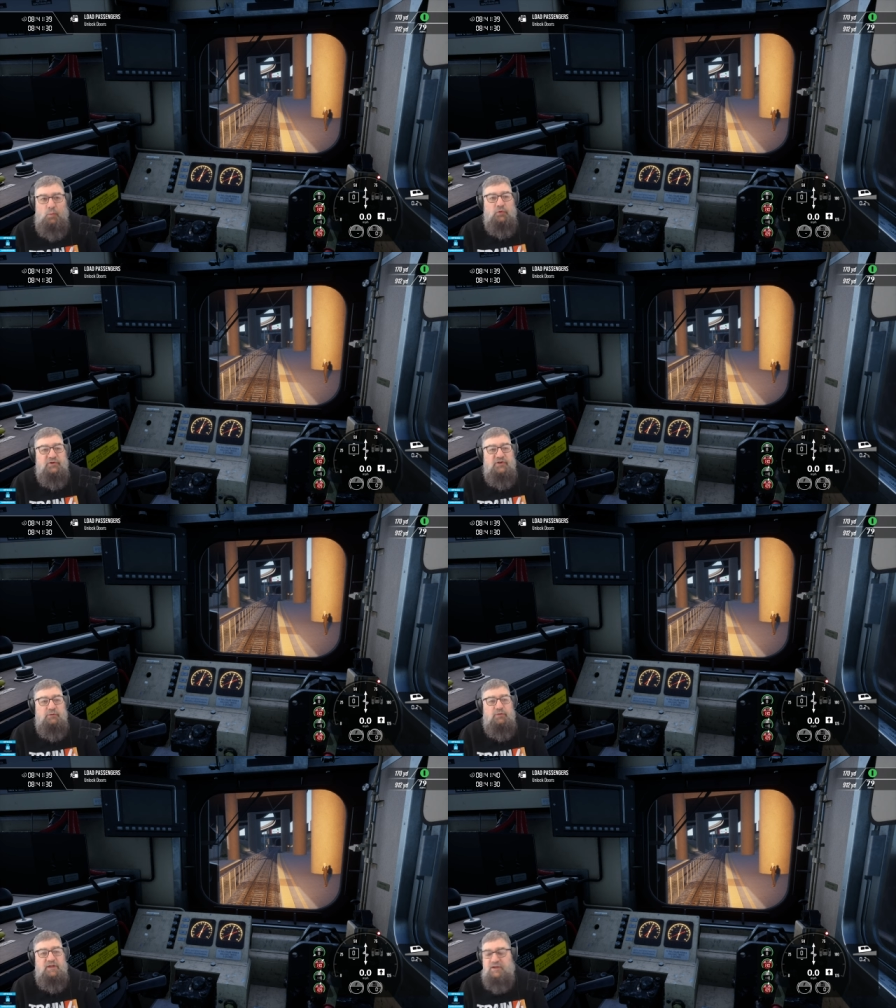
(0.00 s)
What do
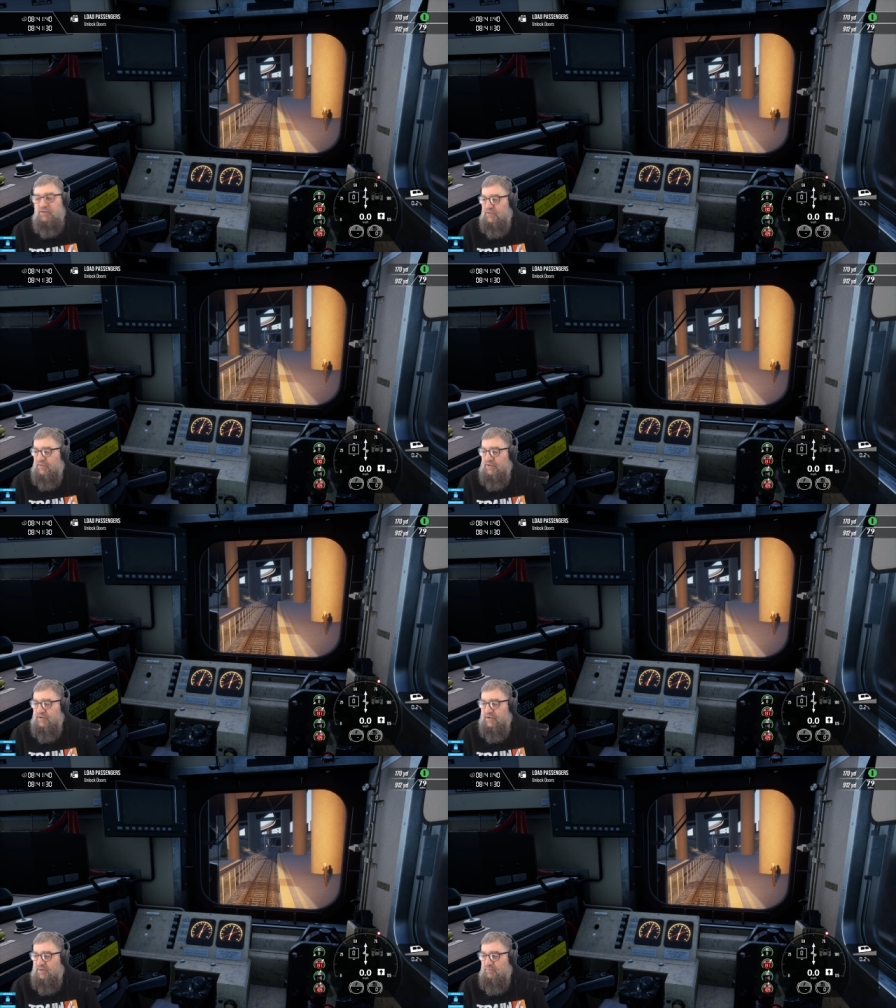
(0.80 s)
you think is
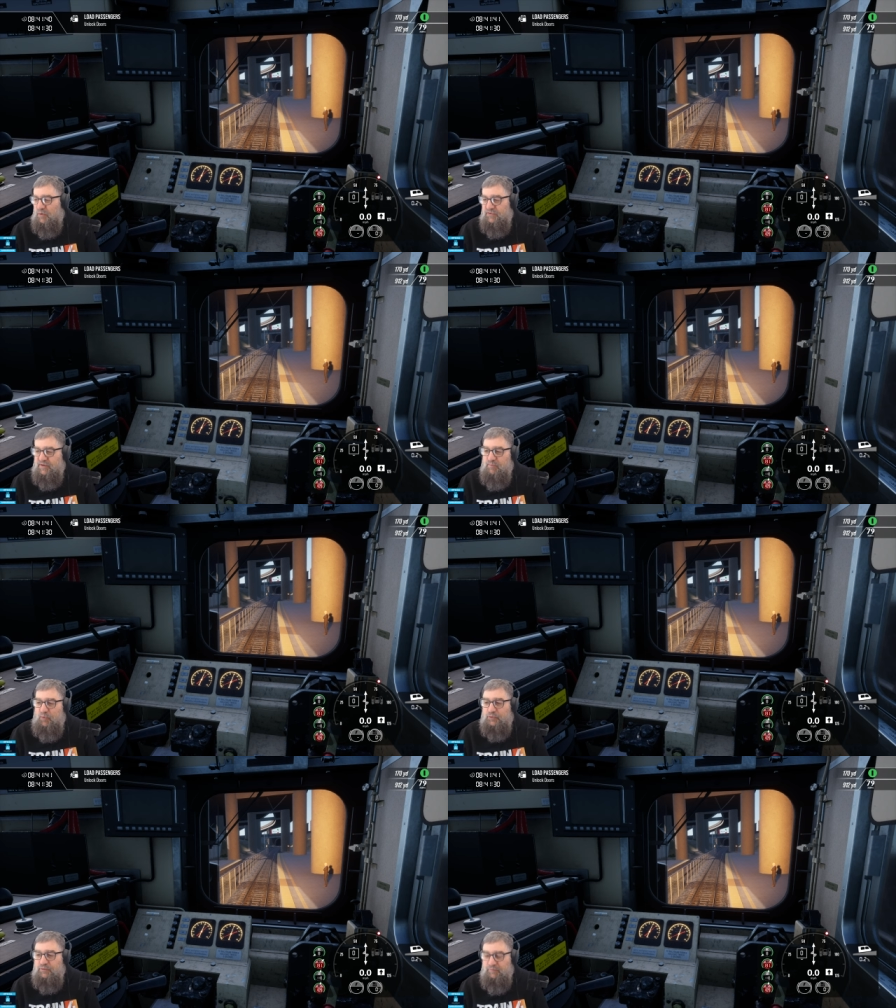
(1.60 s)
the most
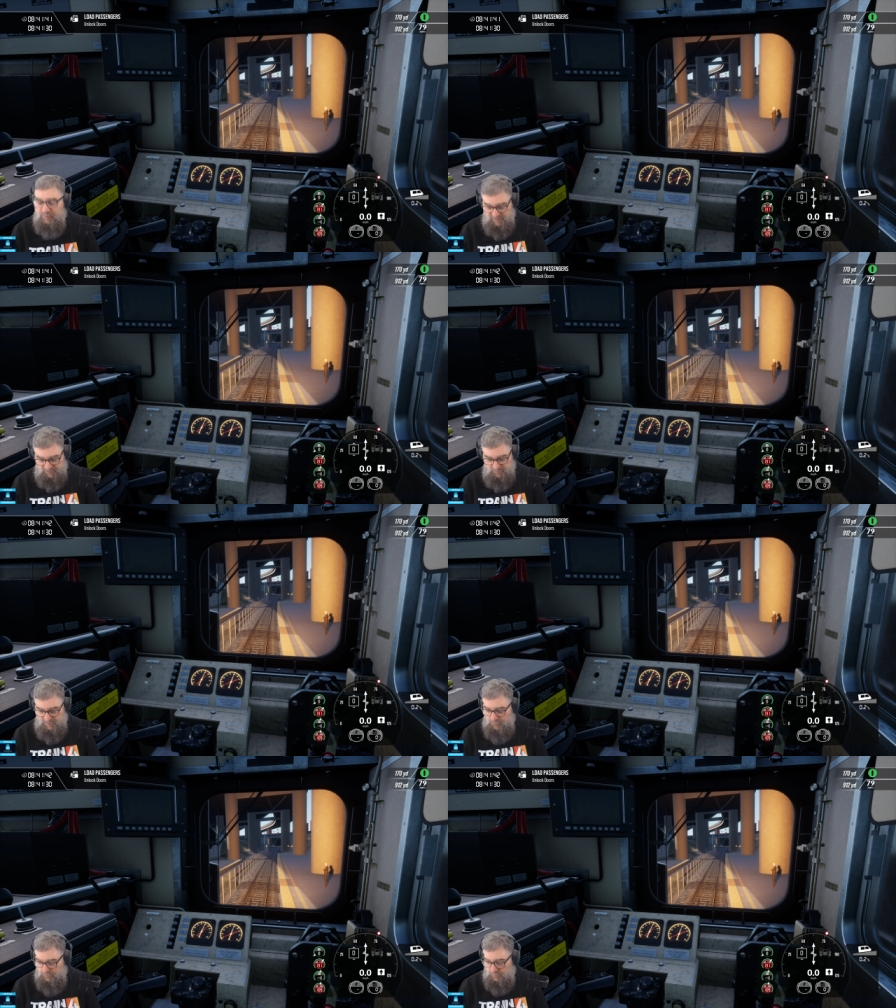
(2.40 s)
important feature for
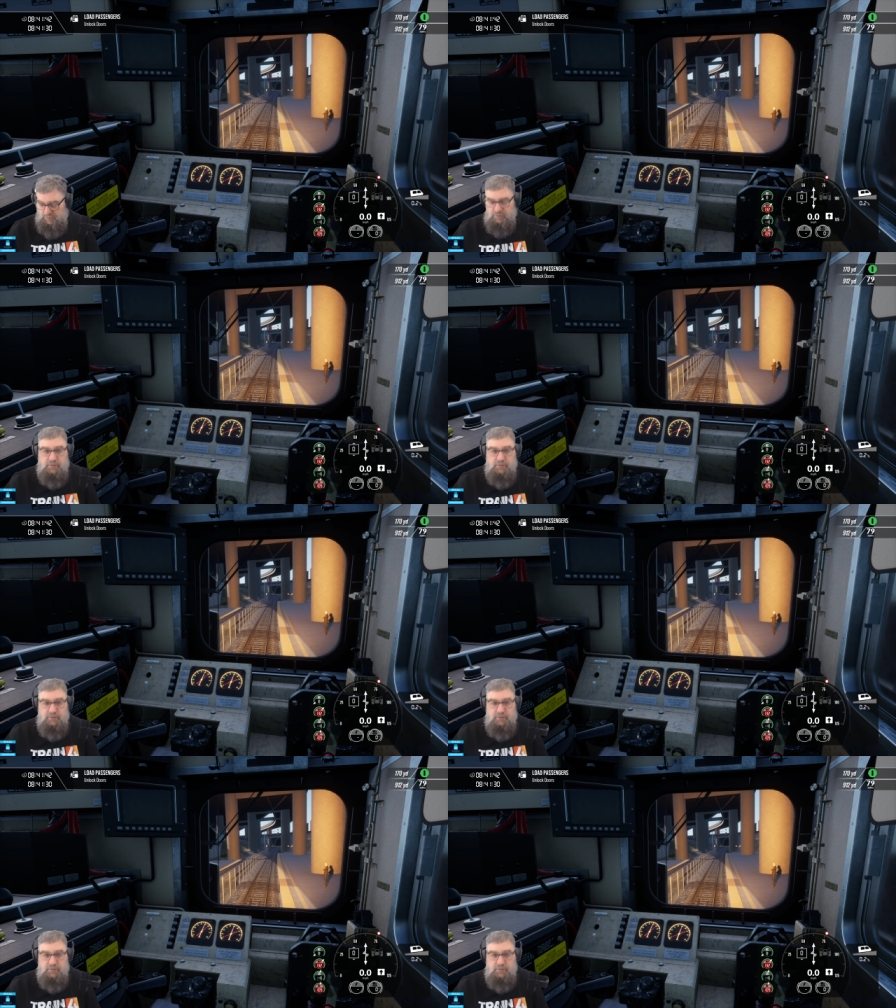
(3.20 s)
you?